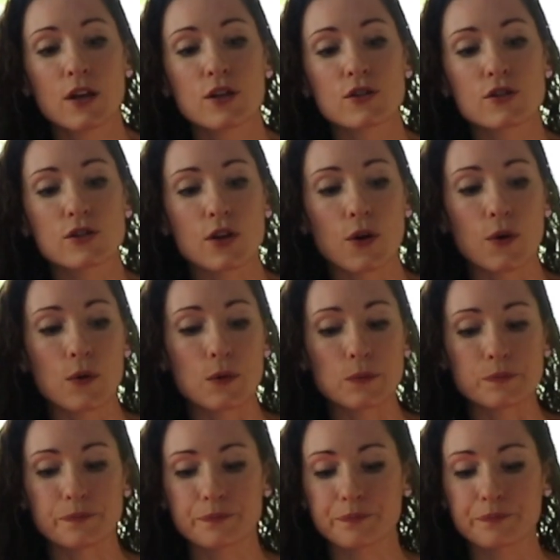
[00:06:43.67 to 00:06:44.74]
So
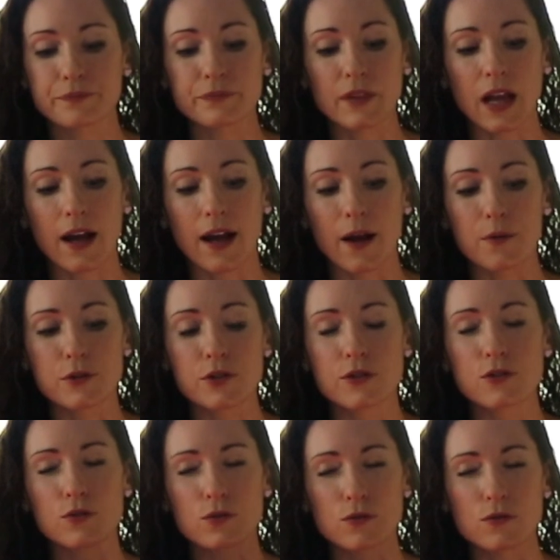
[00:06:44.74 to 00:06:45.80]
I
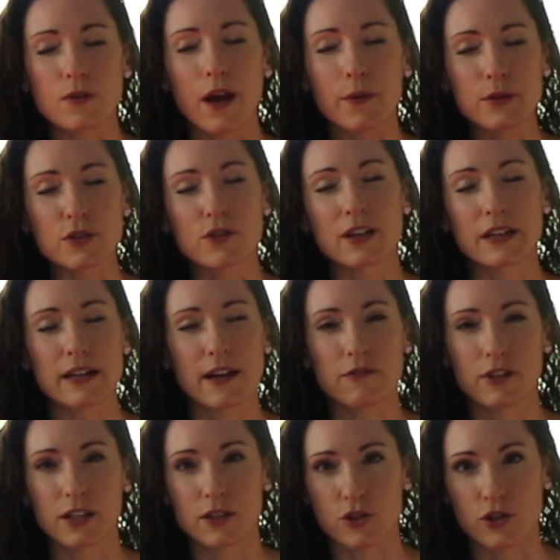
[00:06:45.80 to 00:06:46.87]
was starting to get
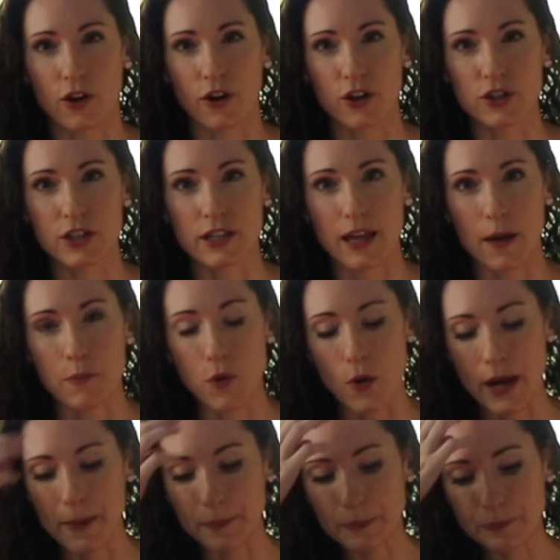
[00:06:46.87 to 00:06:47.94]
really discouraged at that
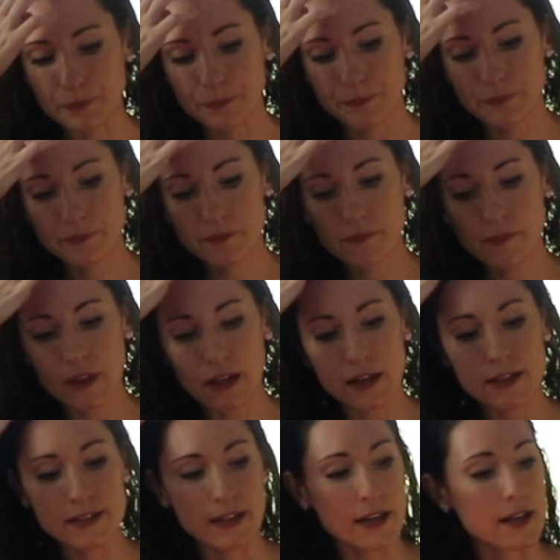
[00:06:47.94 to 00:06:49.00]
point
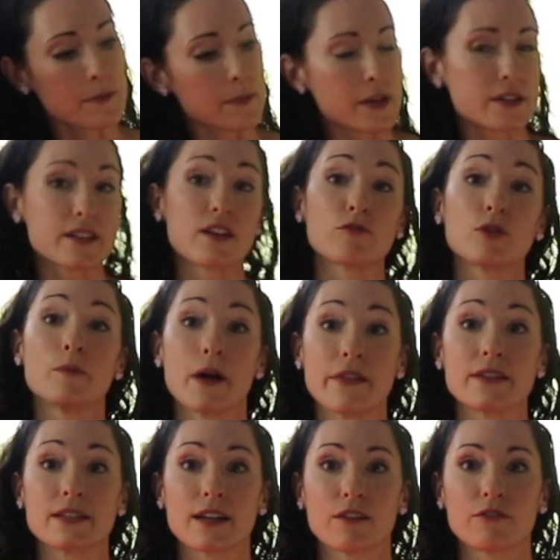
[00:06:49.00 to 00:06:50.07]
because it had been several
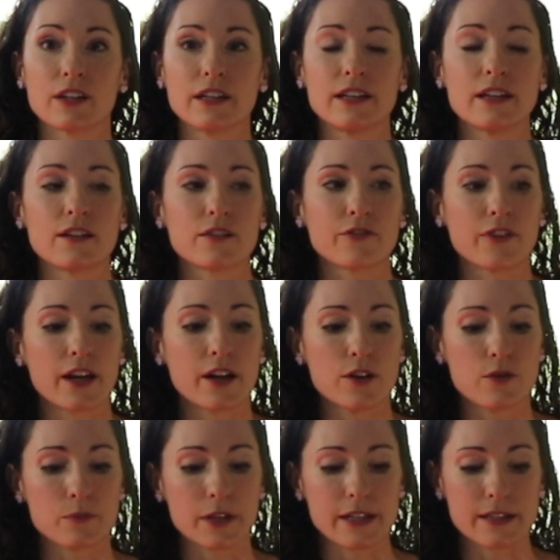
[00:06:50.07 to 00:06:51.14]
months and I really needed to find a
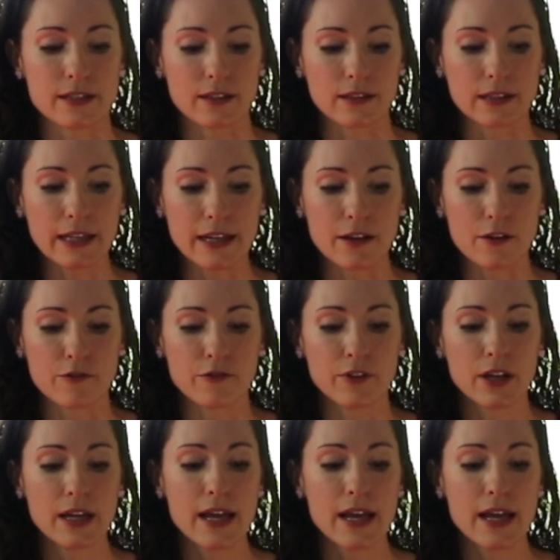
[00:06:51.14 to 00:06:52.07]
new place to live.